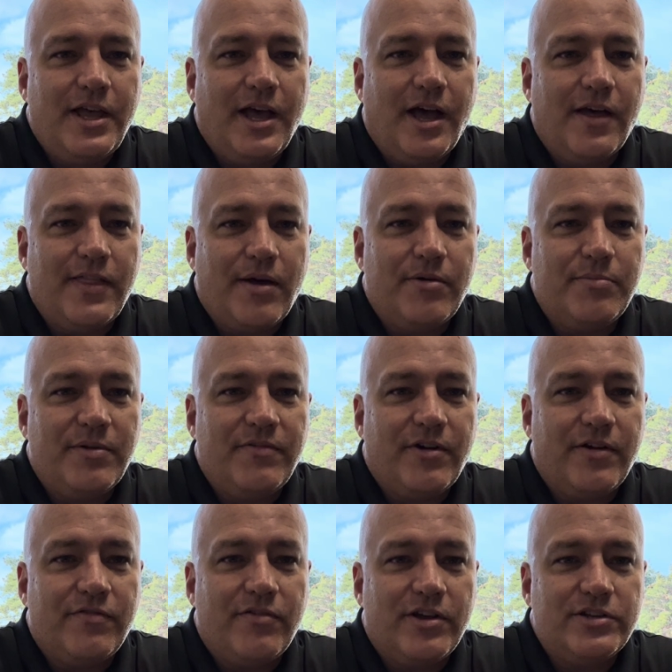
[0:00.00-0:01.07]
That would be very
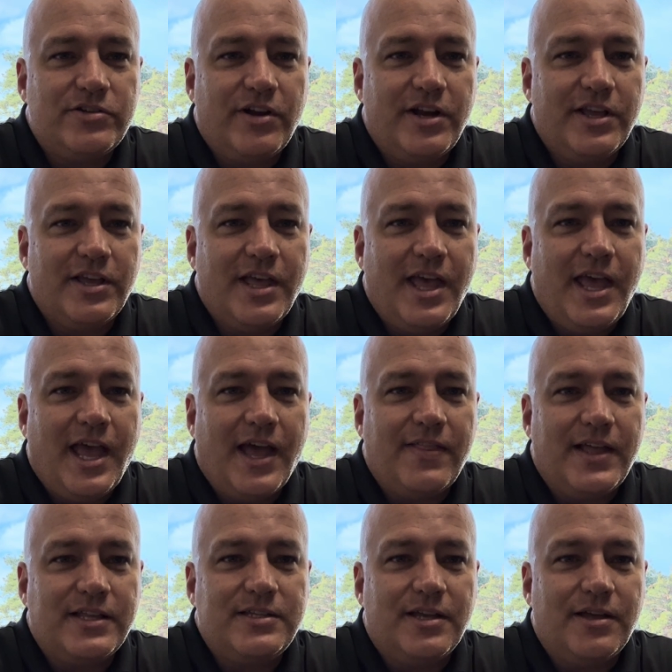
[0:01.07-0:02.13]
frustrating, and
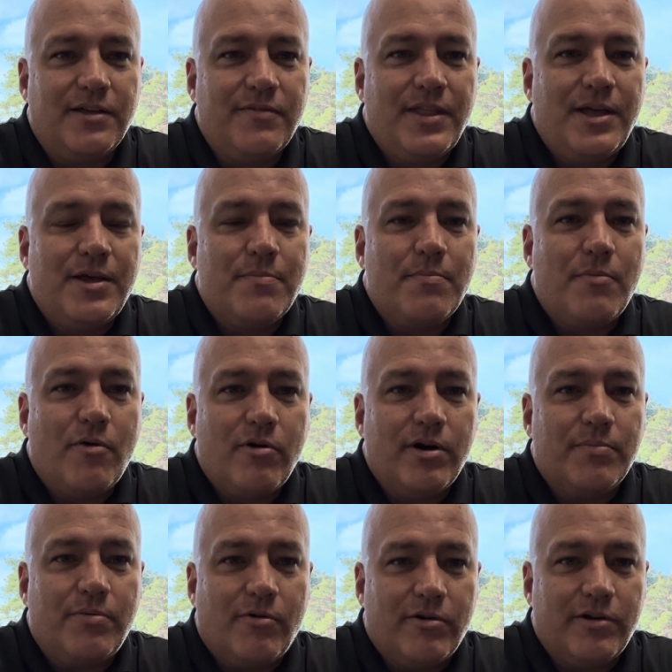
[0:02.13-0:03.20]
that's a more
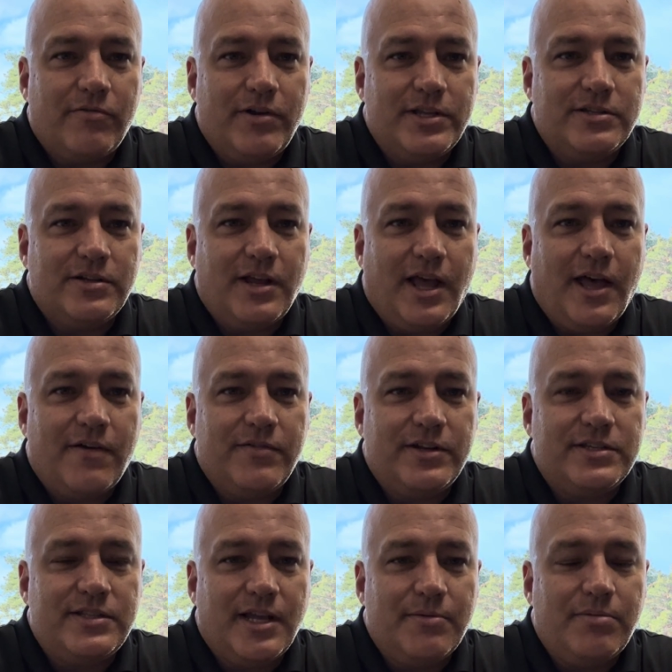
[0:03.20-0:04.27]
important reason to have an
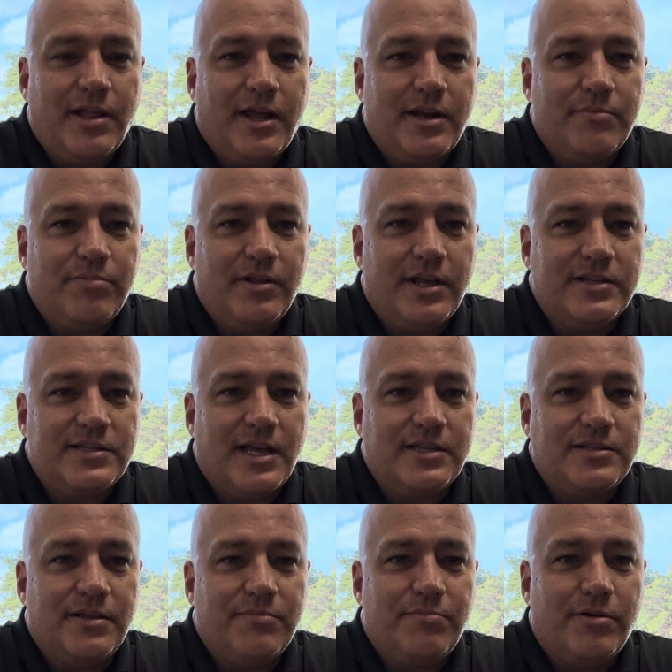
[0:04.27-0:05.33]
estate plan in place as
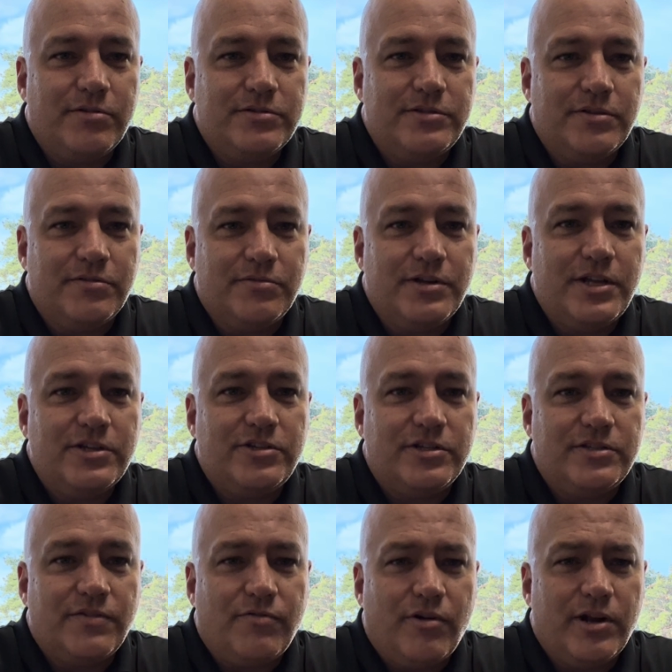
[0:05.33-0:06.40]
opposed to
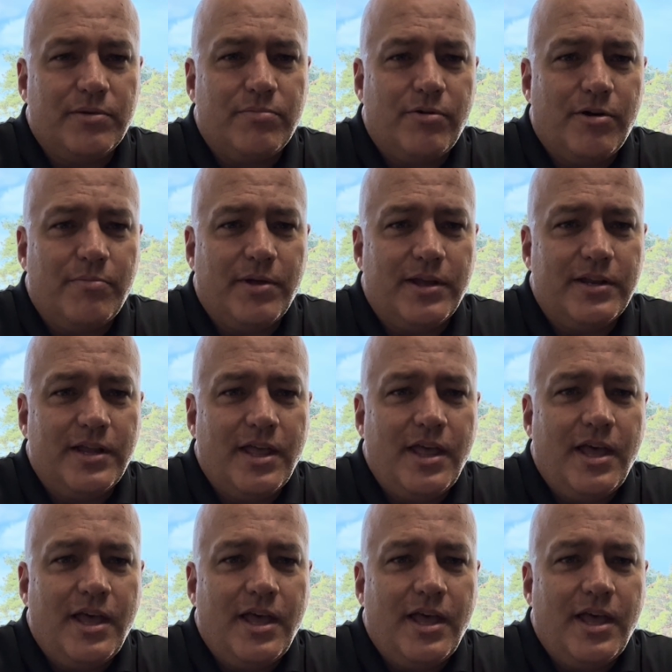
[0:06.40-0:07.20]
just avoiding probate.